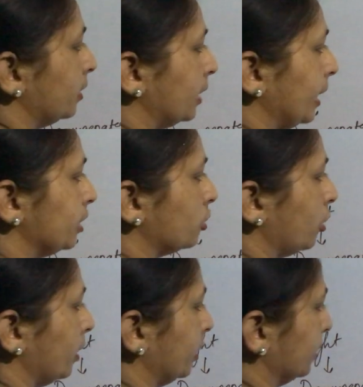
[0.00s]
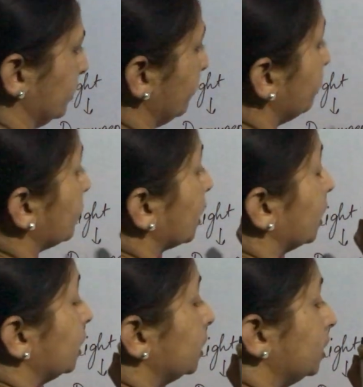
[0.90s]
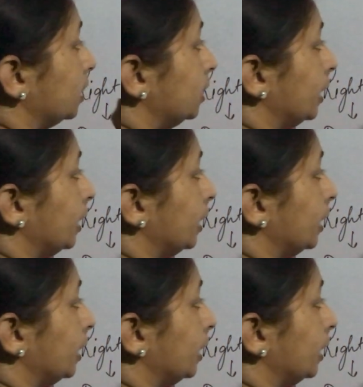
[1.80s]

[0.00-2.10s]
right auricle. The